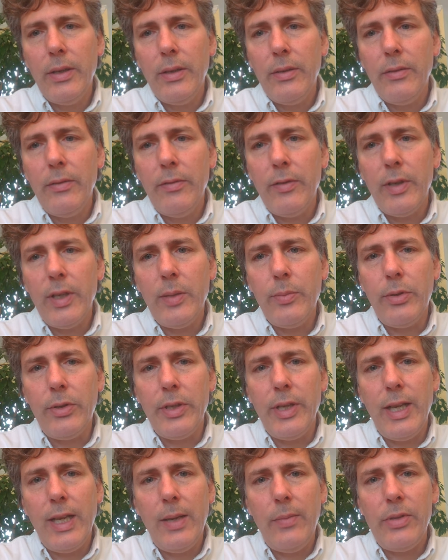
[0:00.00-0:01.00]
variable
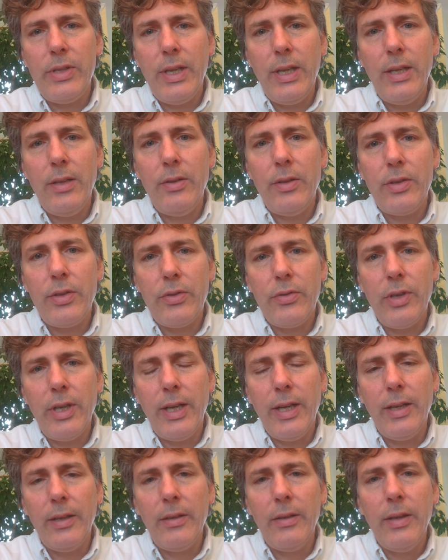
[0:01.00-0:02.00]
names in the
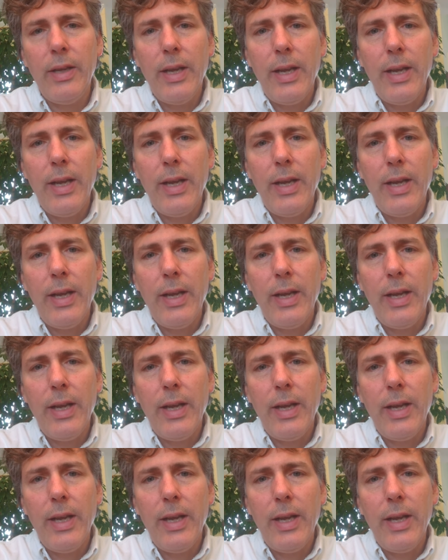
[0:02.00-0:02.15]
string,